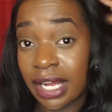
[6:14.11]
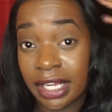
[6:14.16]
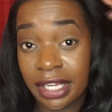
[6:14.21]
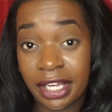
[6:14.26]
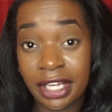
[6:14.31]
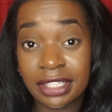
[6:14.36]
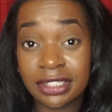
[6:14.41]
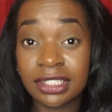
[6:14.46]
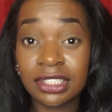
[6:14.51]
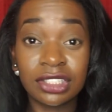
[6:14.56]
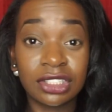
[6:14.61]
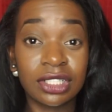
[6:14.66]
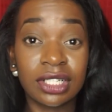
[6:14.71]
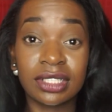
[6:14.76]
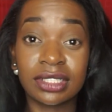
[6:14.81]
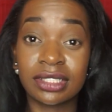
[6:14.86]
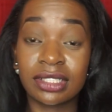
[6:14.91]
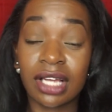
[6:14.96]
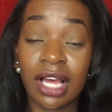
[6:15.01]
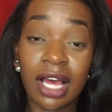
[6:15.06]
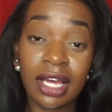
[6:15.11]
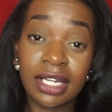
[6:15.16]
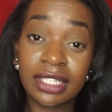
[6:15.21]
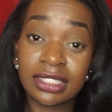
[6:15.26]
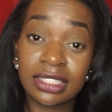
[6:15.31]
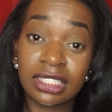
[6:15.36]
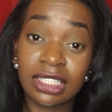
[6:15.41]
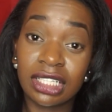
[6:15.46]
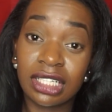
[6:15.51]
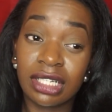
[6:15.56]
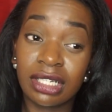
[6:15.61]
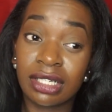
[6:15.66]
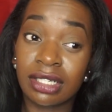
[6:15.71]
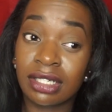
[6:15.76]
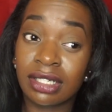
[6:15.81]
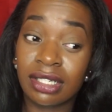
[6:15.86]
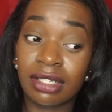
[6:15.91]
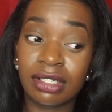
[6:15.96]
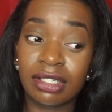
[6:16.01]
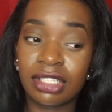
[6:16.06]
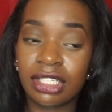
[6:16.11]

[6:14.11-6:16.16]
I guess he just honestly